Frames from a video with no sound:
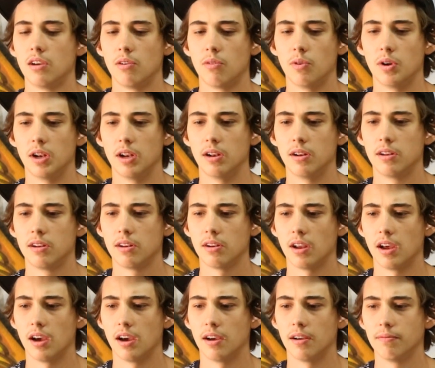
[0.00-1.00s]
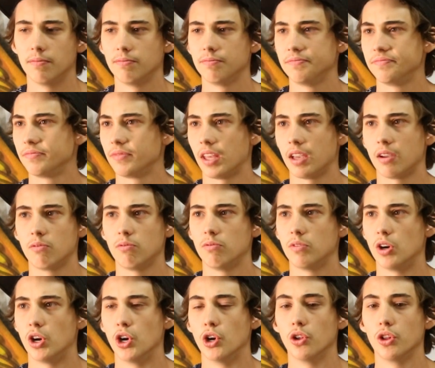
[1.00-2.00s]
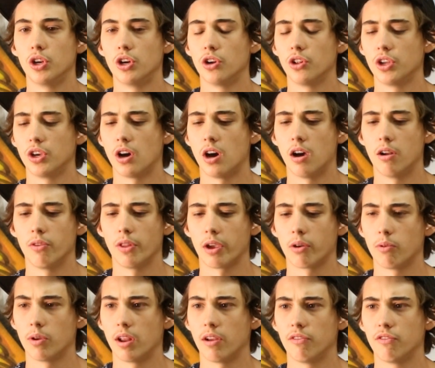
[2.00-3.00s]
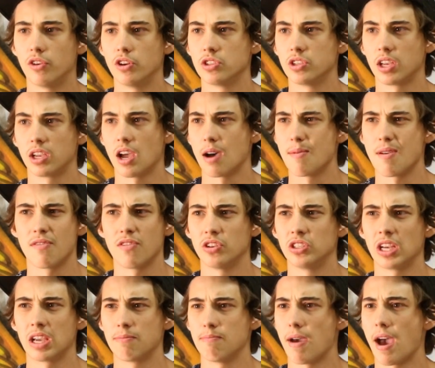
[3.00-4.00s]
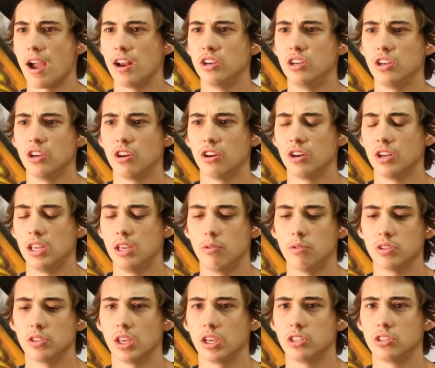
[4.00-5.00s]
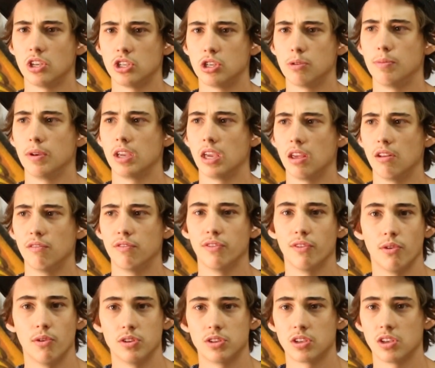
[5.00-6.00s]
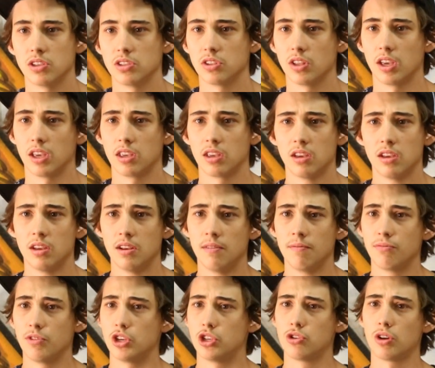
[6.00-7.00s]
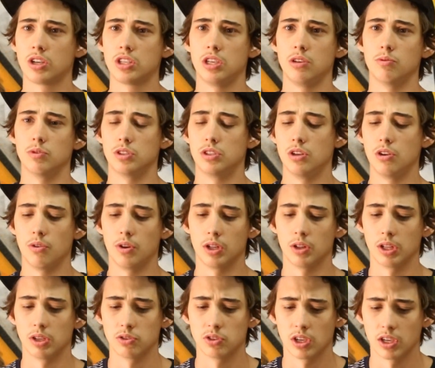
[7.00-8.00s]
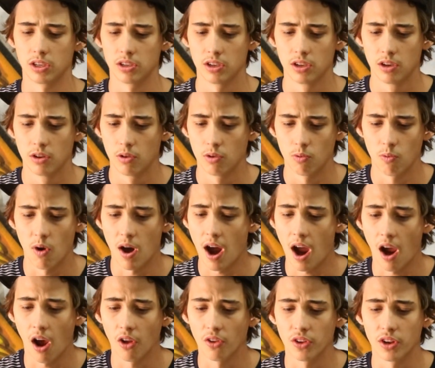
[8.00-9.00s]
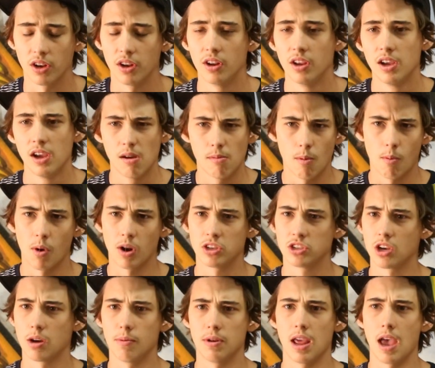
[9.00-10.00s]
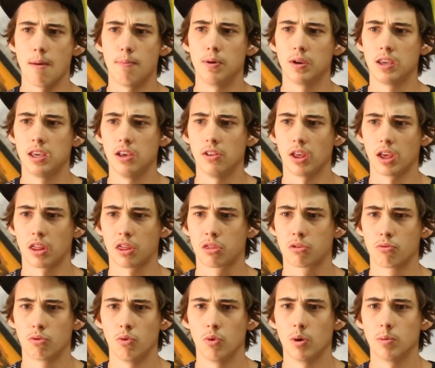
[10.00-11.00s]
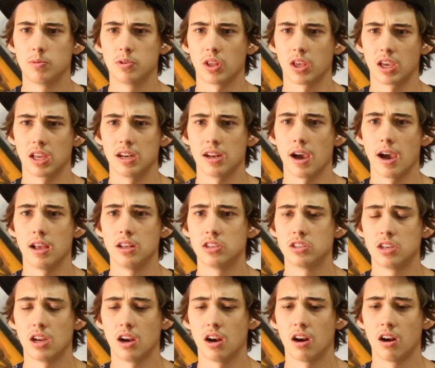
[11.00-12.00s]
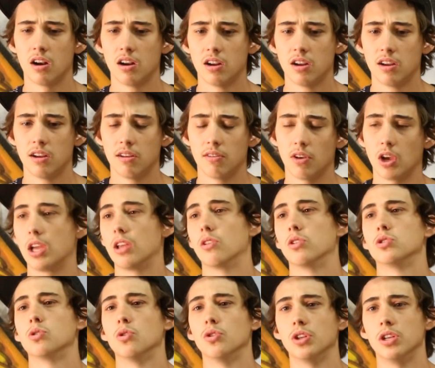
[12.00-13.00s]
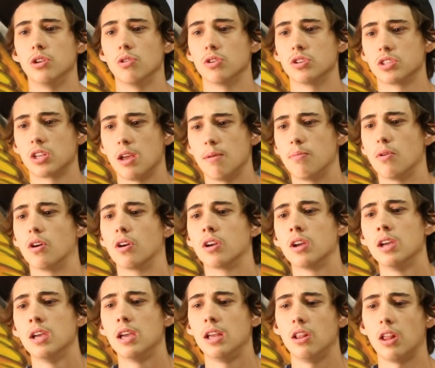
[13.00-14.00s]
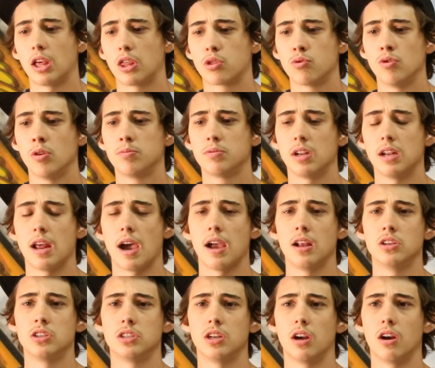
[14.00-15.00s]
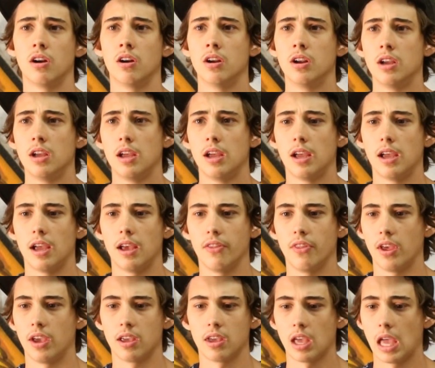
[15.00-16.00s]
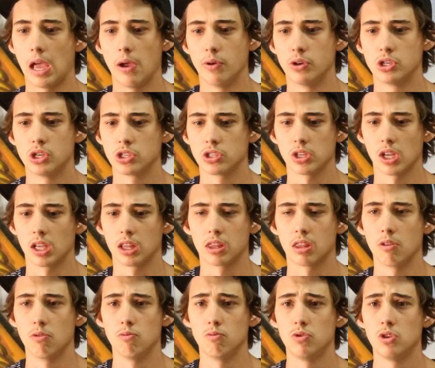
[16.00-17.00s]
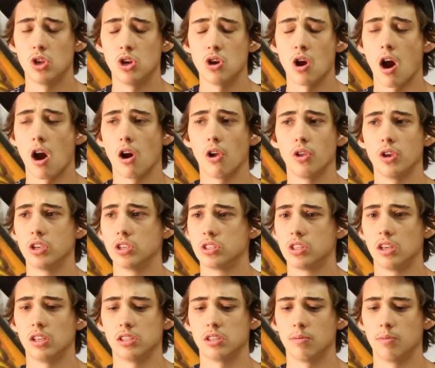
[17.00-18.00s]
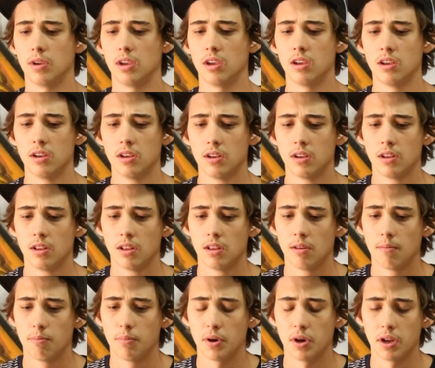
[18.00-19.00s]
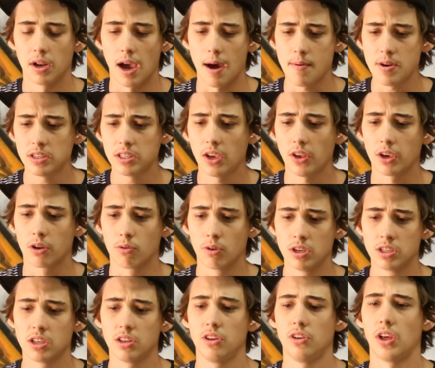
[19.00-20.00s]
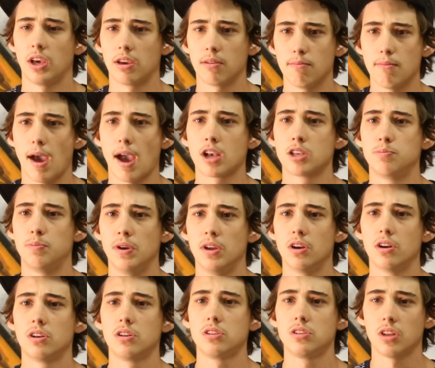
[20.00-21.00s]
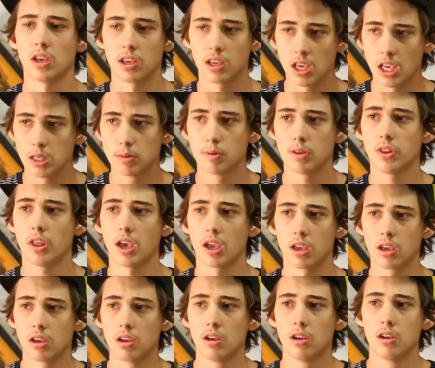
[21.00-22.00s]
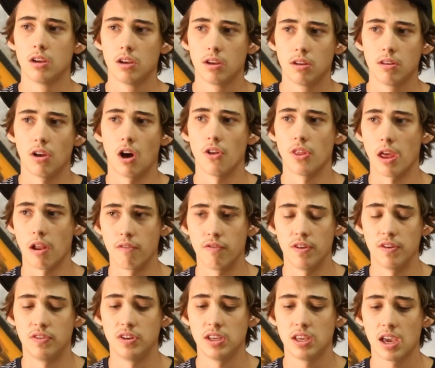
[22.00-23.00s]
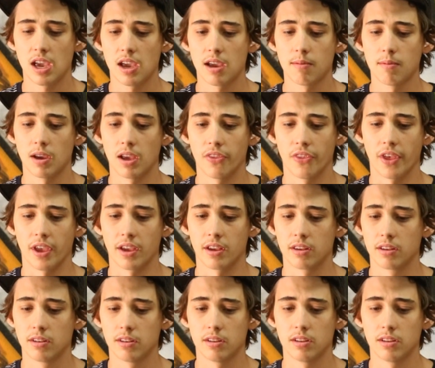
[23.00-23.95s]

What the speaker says: when like early on, like when I first like got my first like Mad gear, he was like such a big influence because like the tricks he was doing was like wild. And remember I saw him at Epic, he like threw up to like a 9-stair at this old indoor skate park. He like threw up to 9-stair and like it was just like the gnarliest thing to me. But I'm gonna say like recently like Max Peters, like he's been like on that 50 game and like